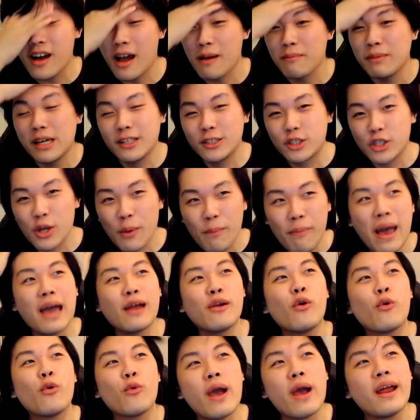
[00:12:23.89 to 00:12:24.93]
I mean, Japan
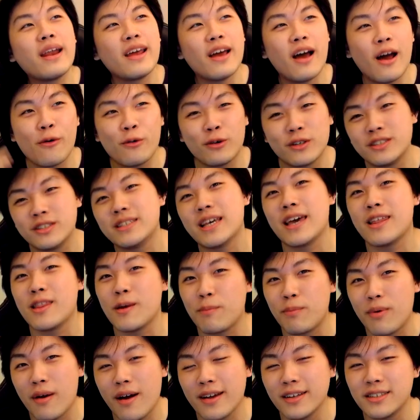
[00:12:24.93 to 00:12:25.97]
already, I would say the
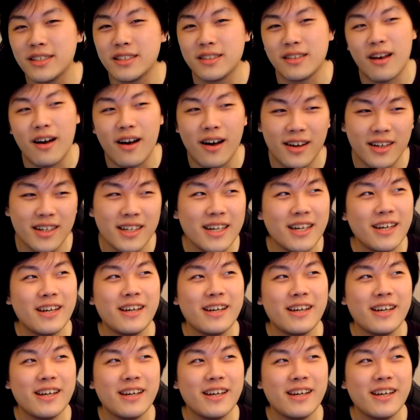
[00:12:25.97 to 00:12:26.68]
prices are,